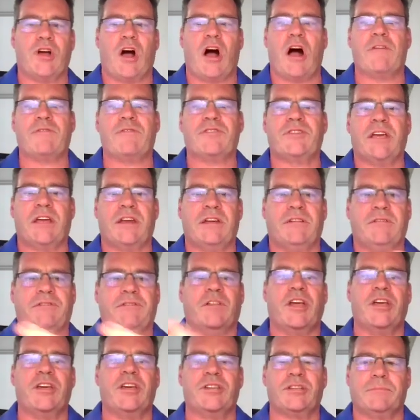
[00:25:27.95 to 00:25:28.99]
to offset
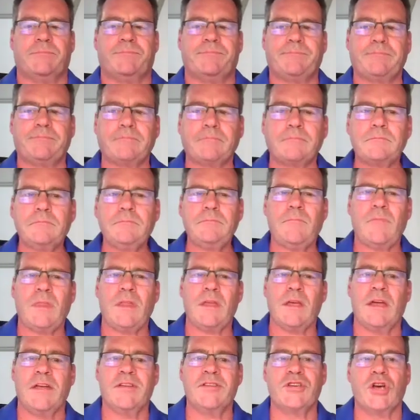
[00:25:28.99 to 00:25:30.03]
inflation.
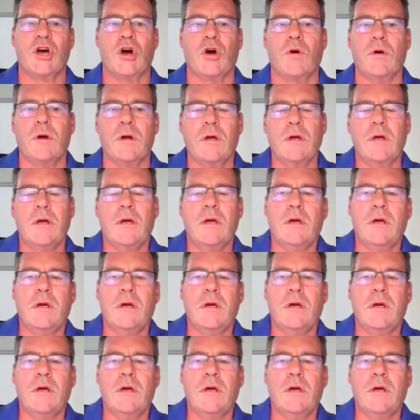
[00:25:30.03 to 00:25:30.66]
And so